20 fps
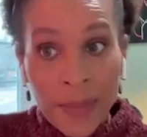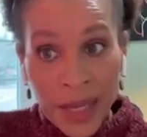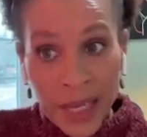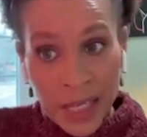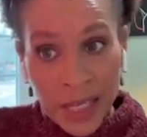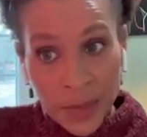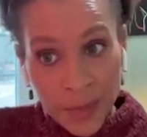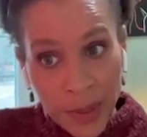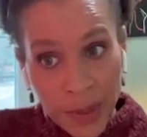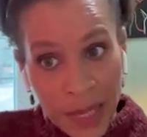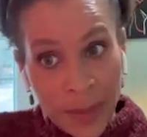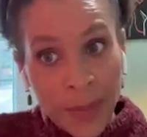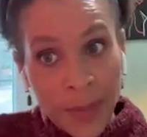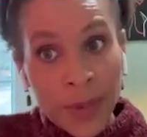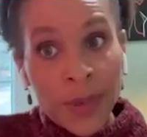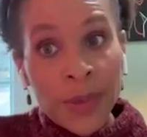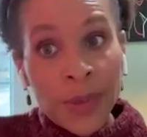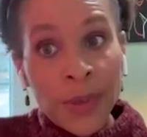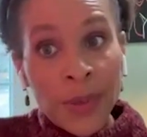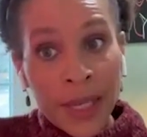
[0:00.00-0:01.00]
Because
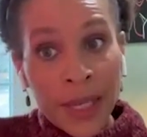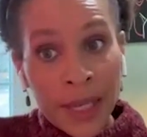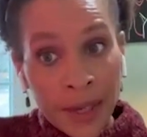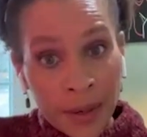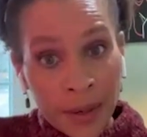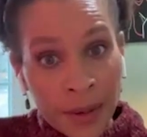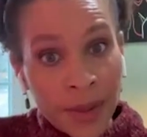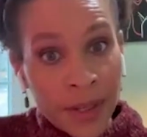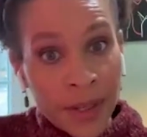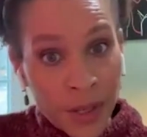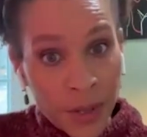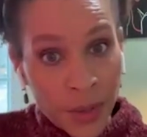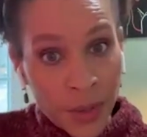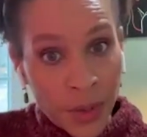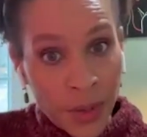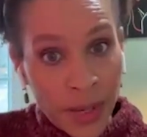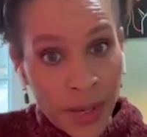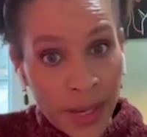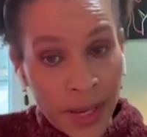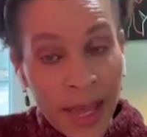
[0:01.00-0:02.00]
people who hear the
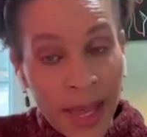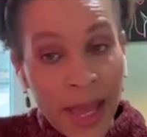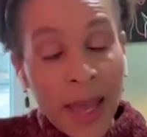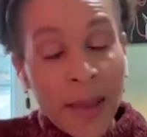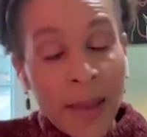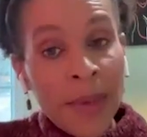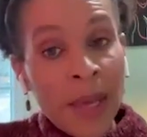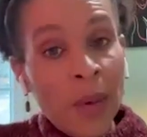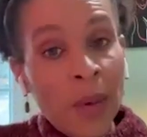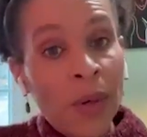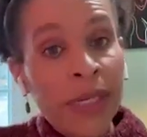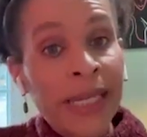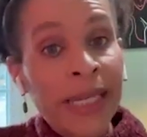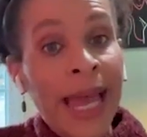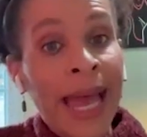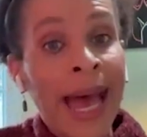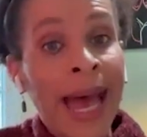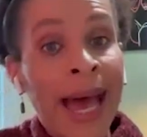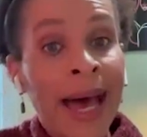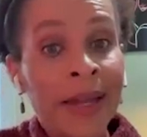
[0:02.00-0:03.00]
story may want
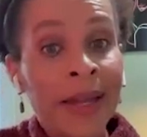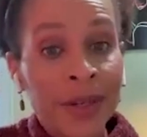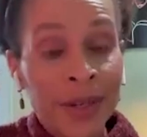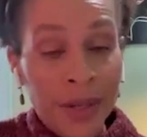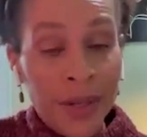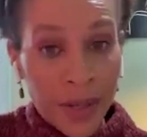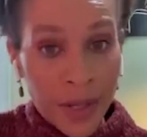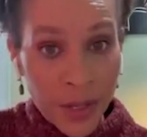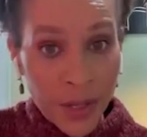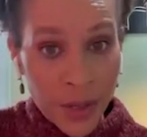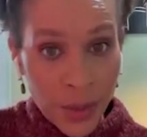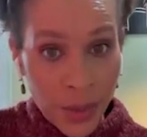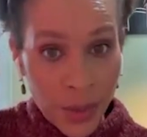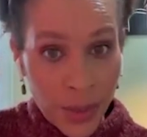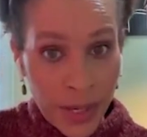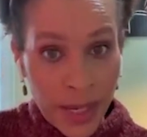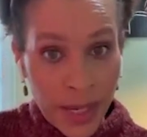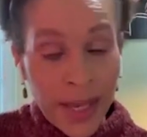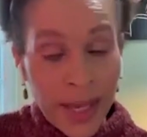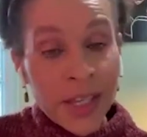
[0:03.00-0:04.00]
to add to the
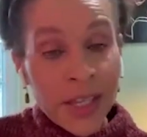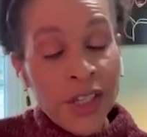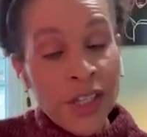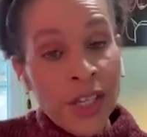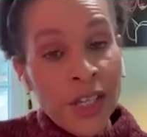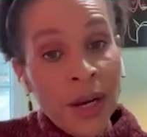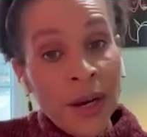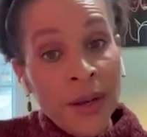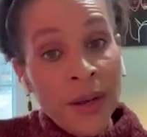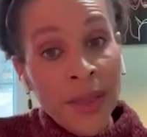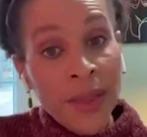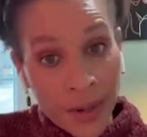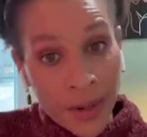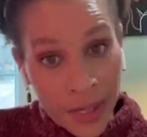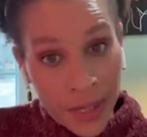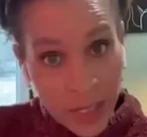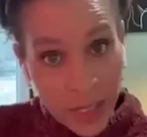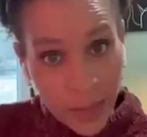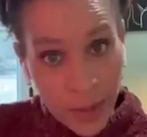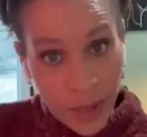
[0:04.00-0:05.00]
story, share
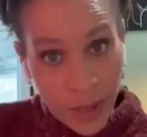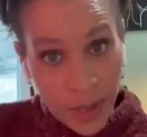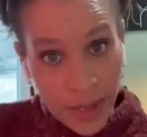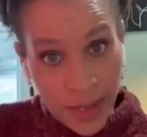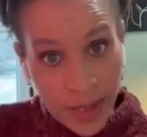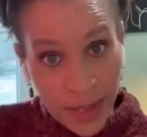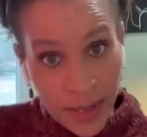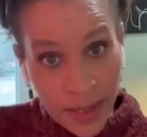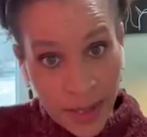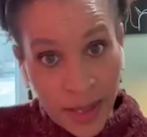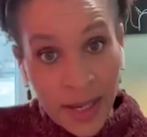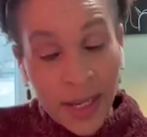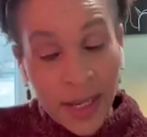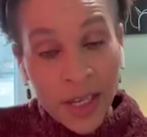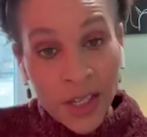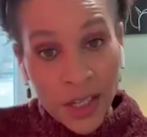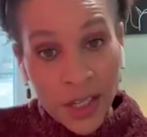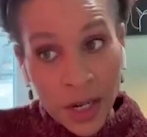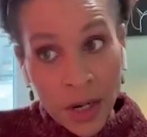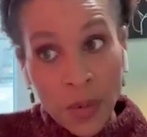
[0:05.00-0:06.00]
their experiences,
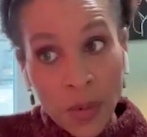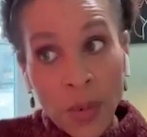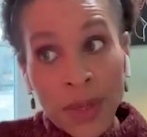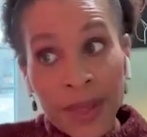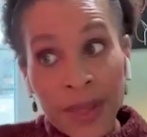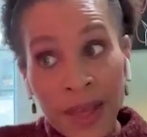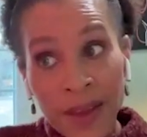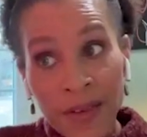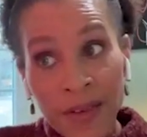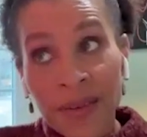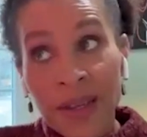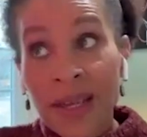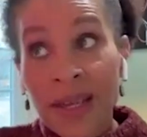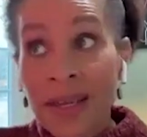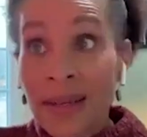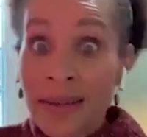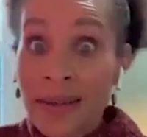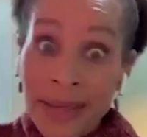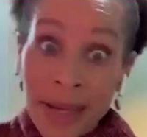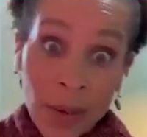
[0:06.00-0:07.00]
share what they've
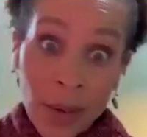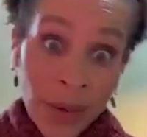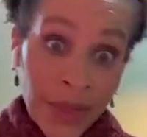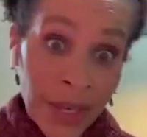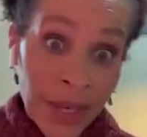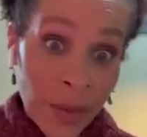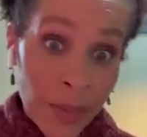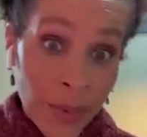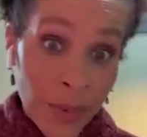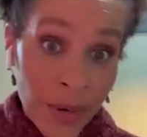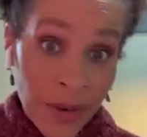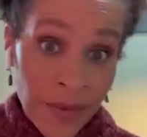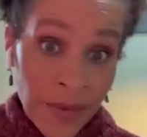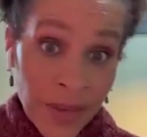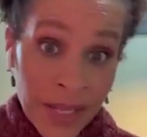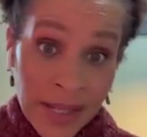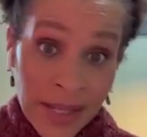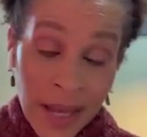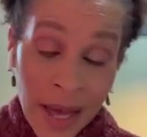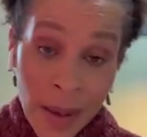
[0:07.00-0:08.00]
dealt with at a
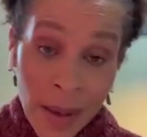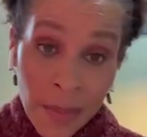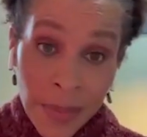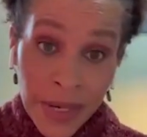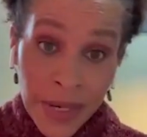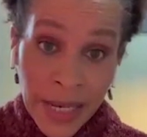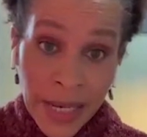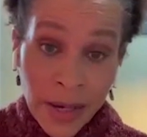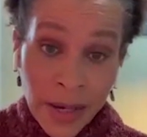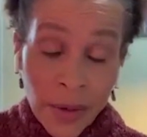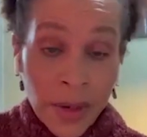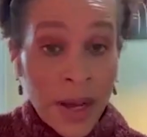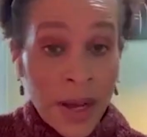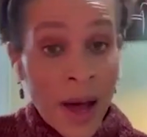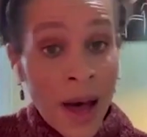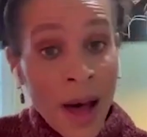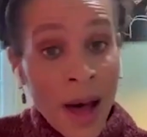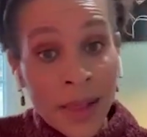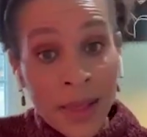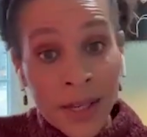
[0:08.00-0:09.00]
previous company or
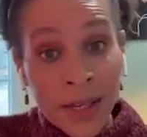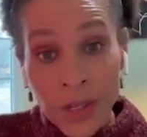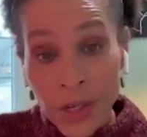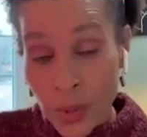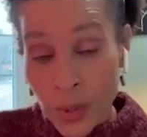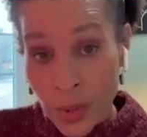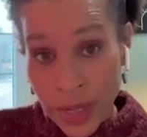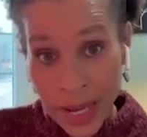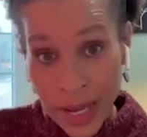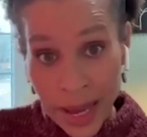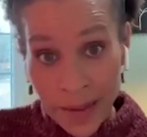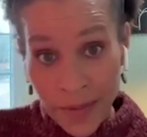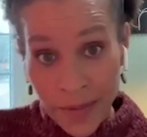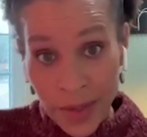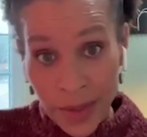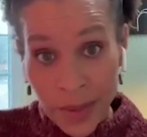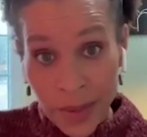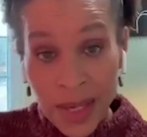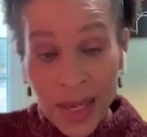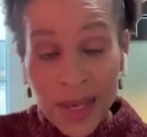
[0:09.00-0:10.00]
college or what have
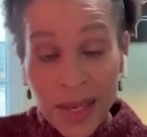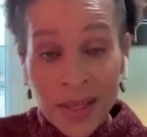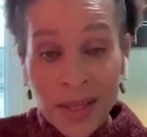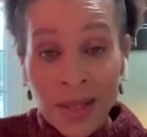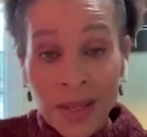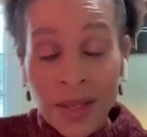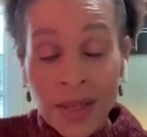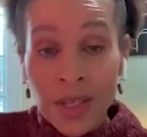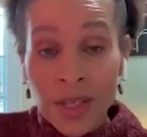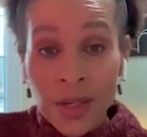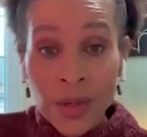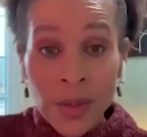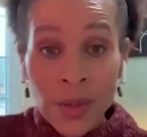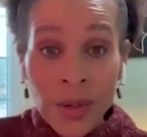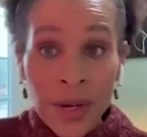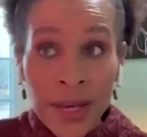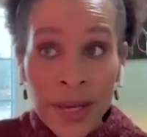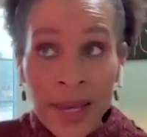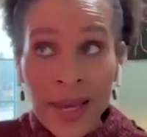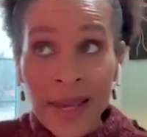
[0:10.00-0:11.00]
you. So the
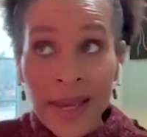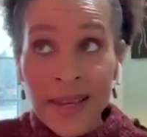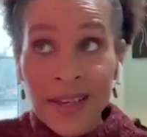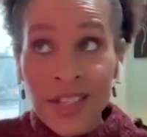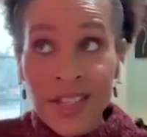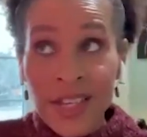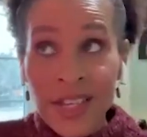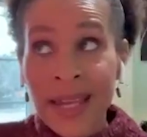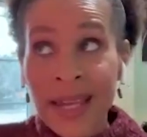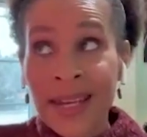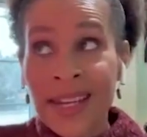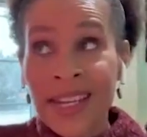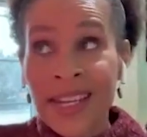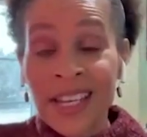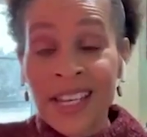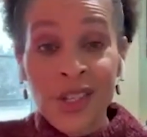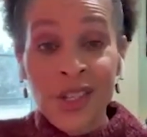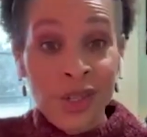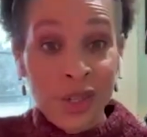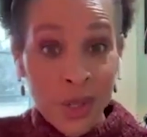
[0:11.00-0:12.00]
story, Shannon,
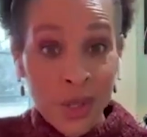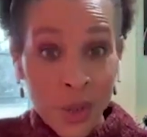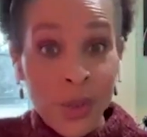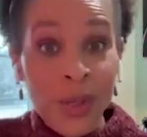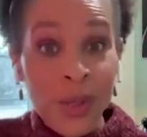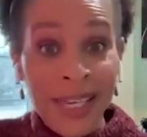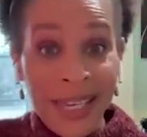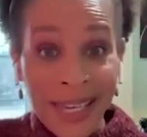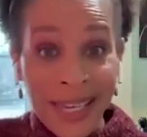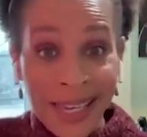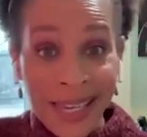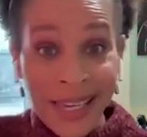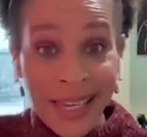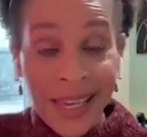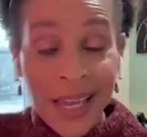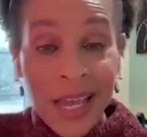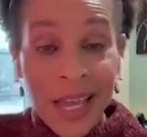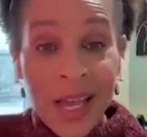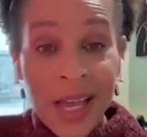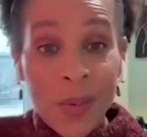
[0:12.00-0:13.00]
is so
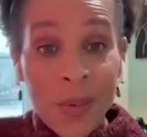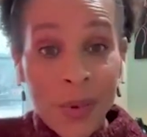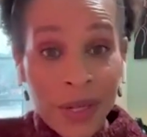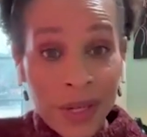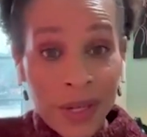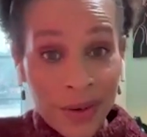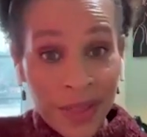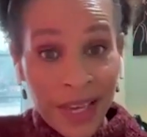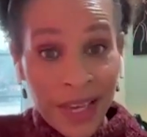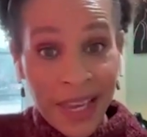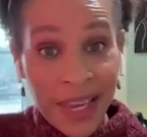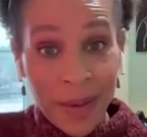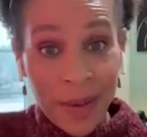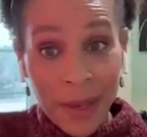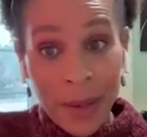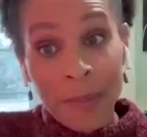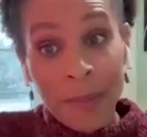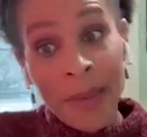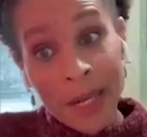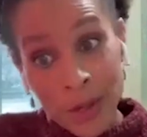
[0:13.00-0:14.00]
key when you're
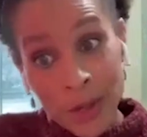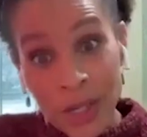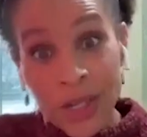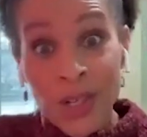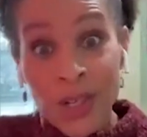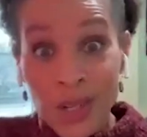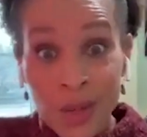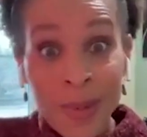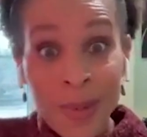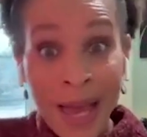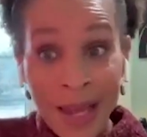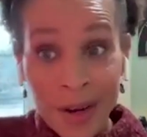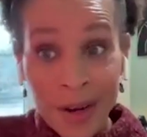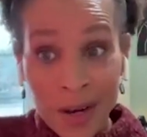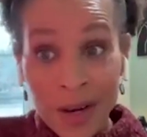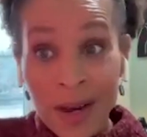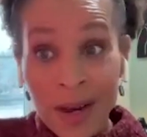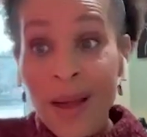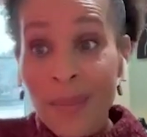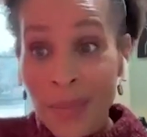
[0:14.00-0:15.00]
thinking about metrics do
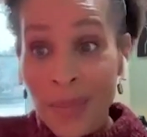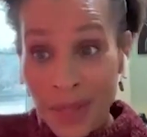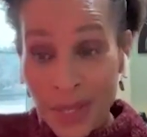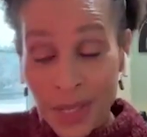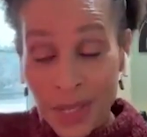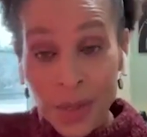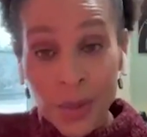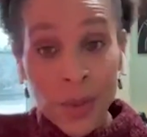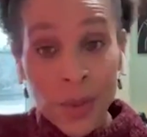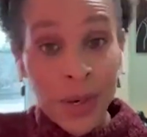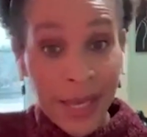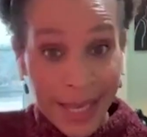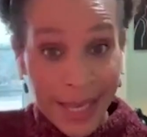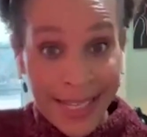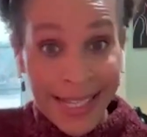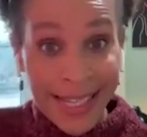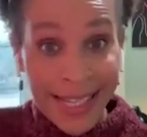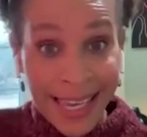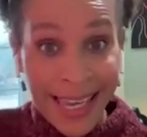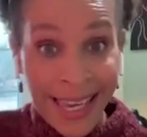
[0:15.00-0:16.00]
matter, but the story
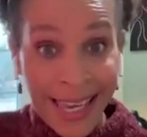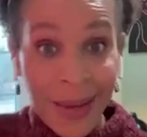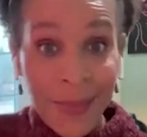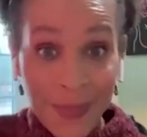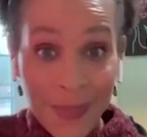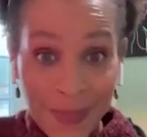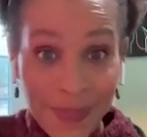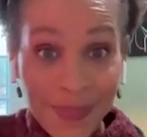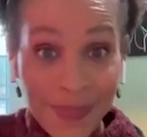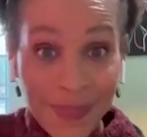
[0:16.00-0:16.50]
is key.